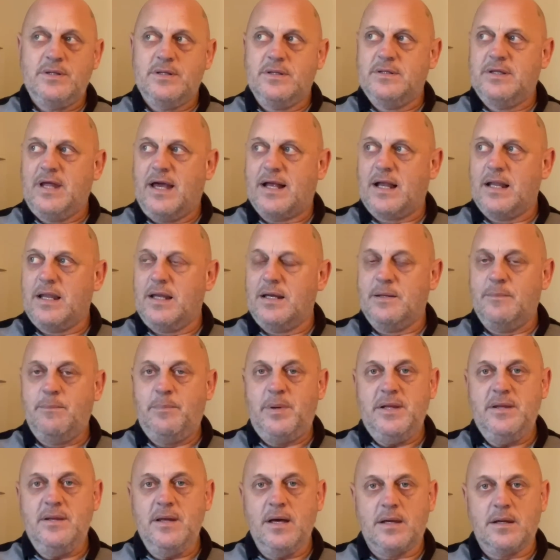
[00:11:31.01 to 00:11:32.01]
Nicola and
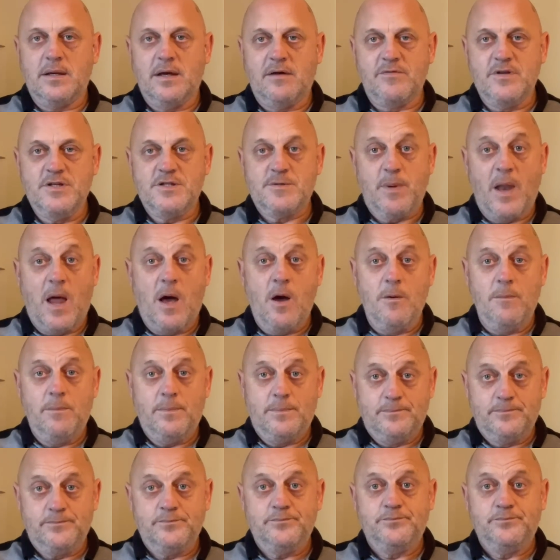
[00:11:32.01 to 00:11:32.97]
Peter having split up